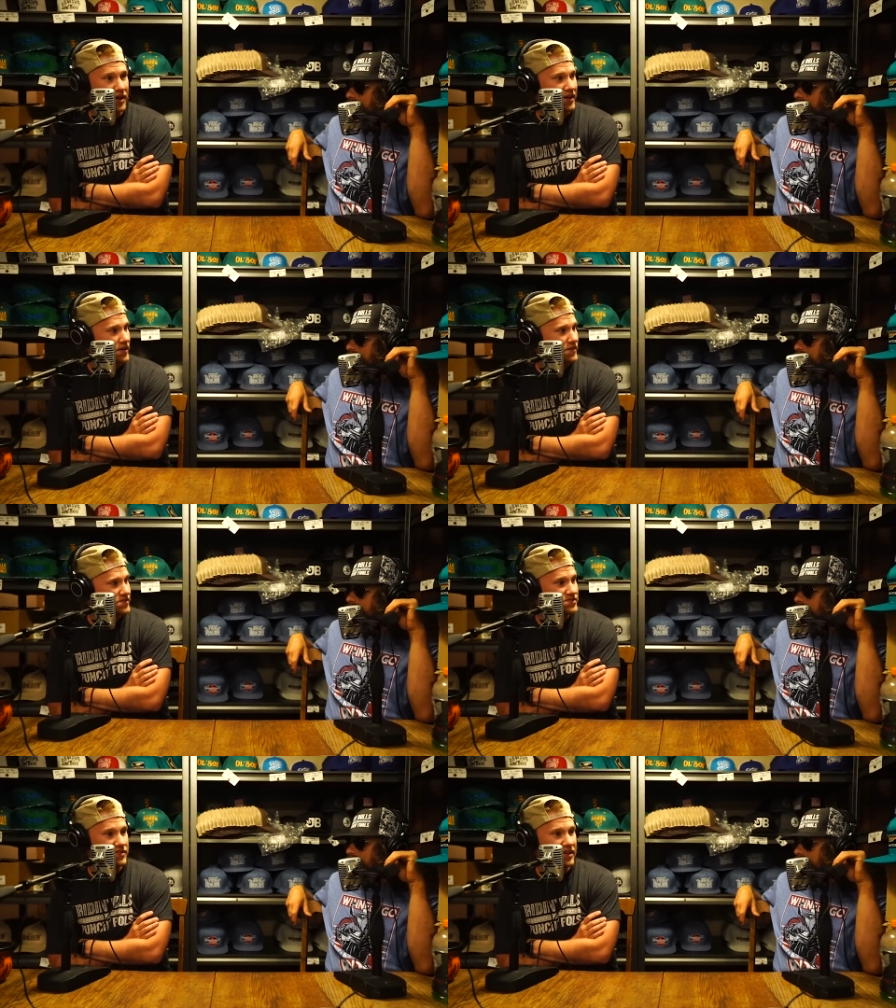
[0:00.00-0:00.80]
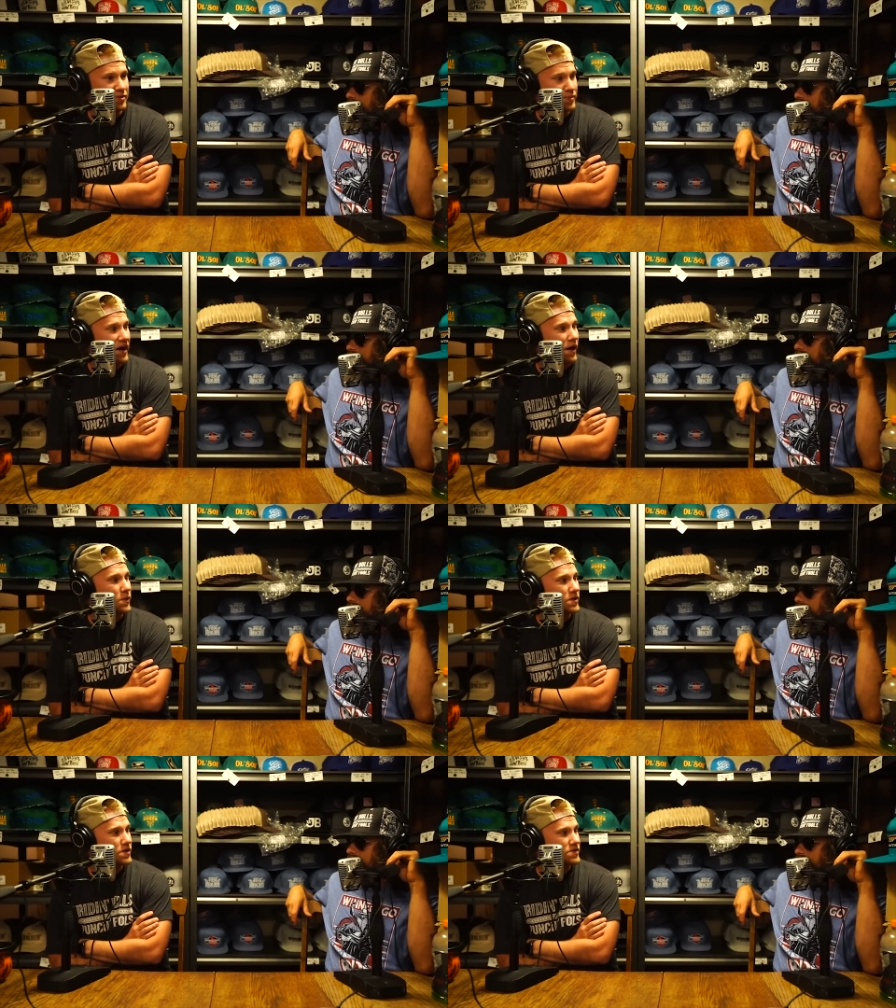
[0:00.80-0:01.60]
like it's still a lot of
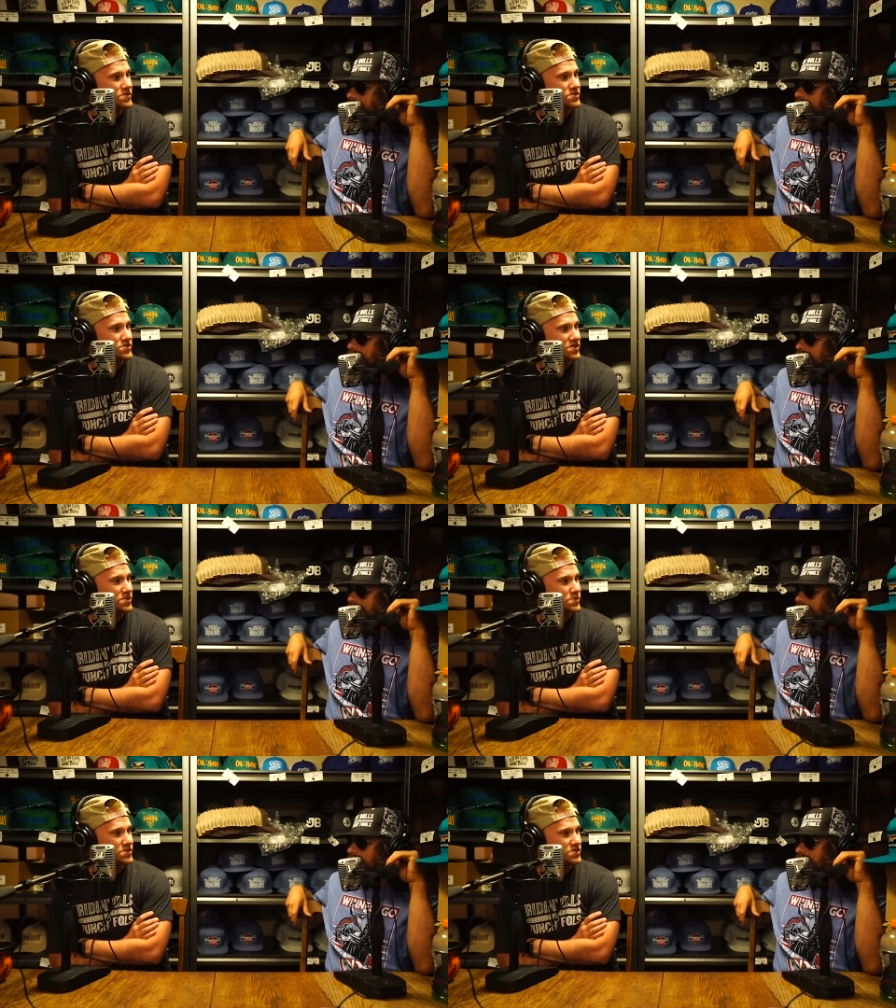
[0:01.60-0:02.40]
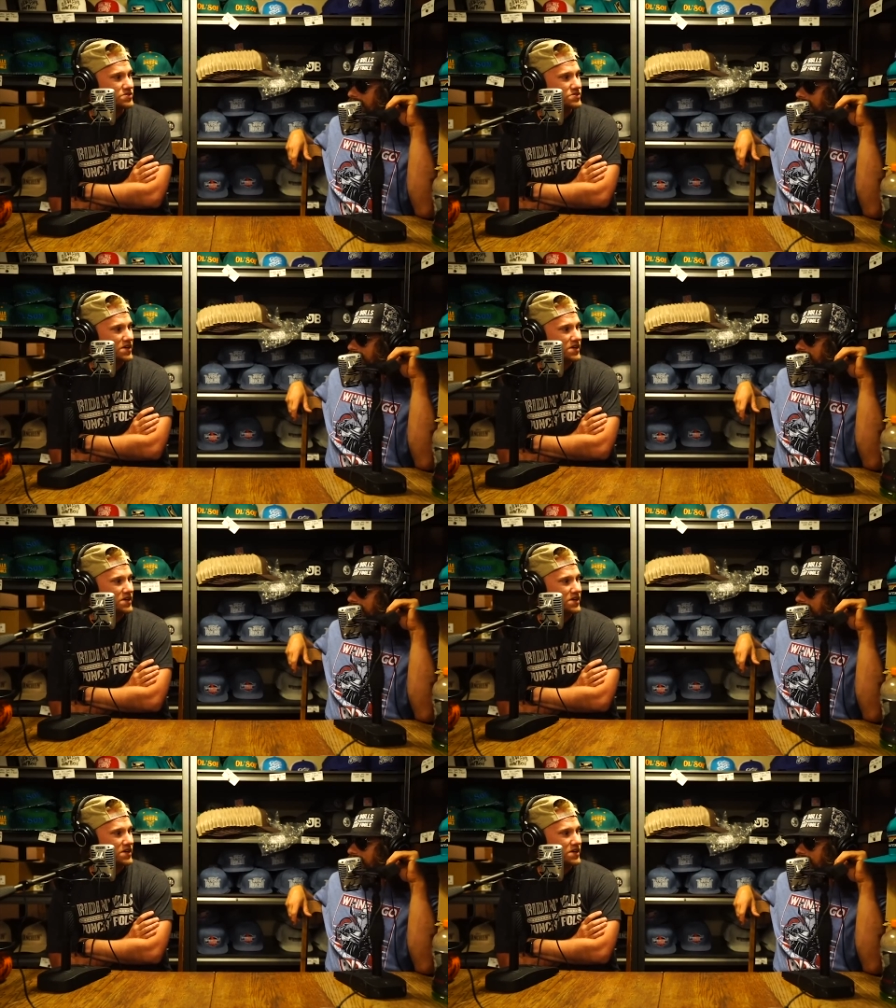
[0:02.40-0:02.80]
power that you're dealing with. It's just